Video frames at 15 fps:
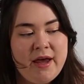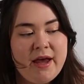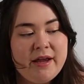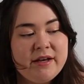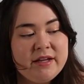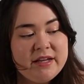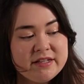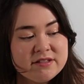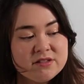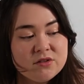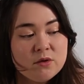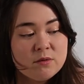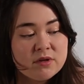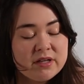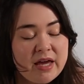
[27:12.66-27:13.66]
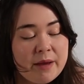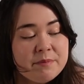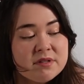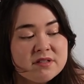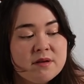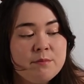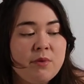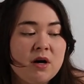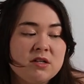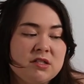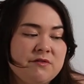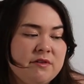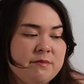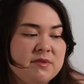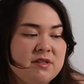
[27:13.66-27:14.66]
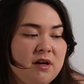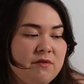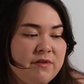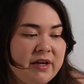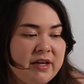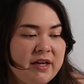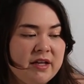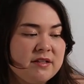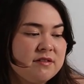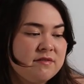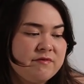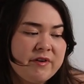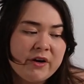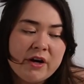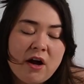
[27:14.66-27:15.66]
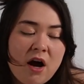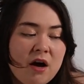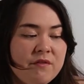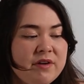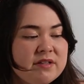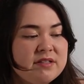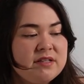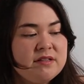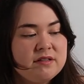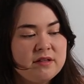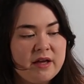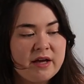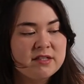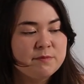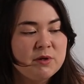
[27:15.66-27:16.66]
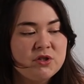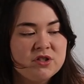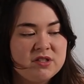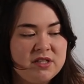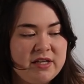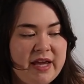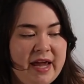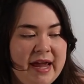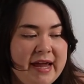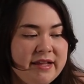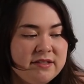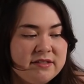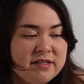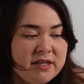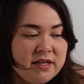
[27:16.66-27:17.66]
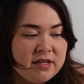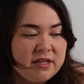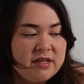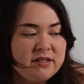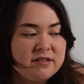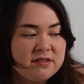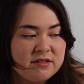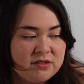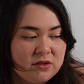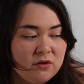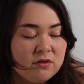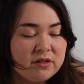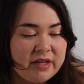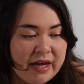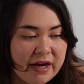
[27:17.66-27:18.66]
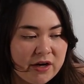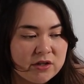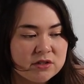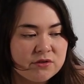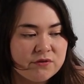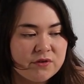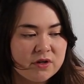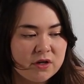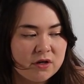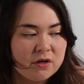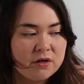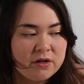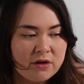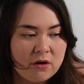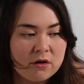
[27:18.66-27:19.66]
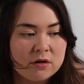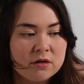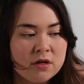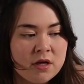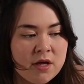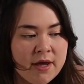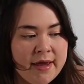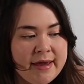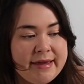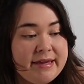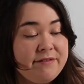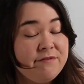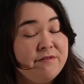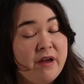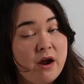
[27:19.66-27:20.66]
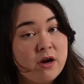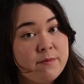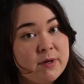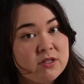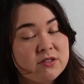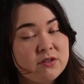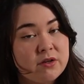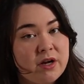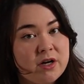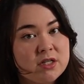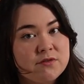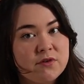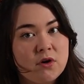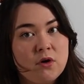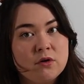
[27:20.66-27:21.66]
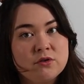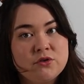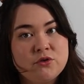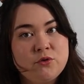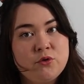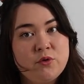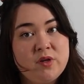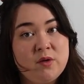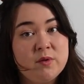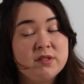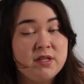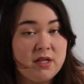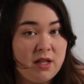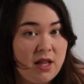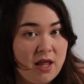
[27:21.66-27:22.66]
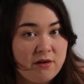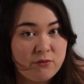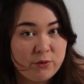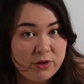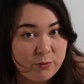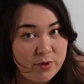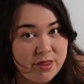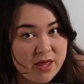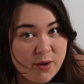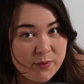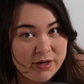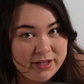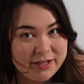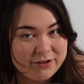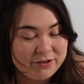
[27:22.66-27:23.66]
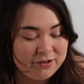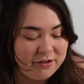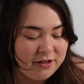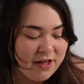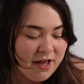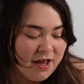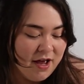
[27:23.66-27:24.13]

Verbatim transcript: And he still kept some parts of himself. Like it's very obvious he, as much as he hates it, he still cares for Yon. He very much still cares for Hongju, who he was in love with when they were little.